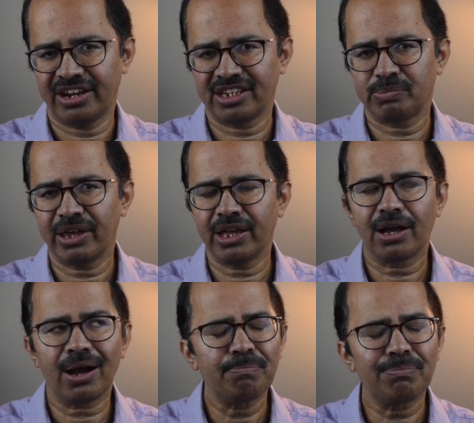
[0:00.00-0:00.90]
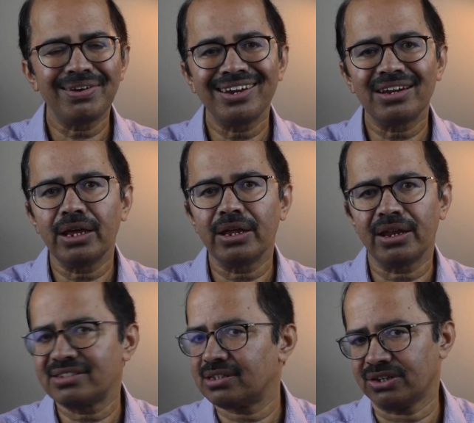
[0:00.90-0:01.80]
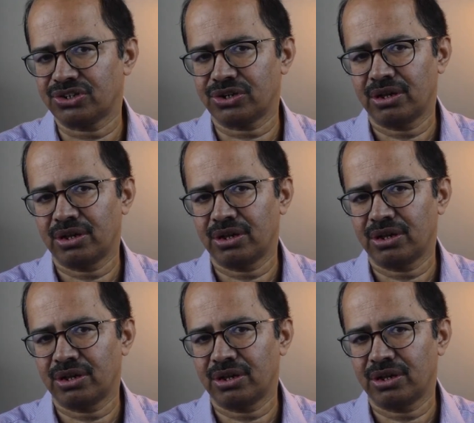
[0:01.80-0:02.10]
It is being completely reset.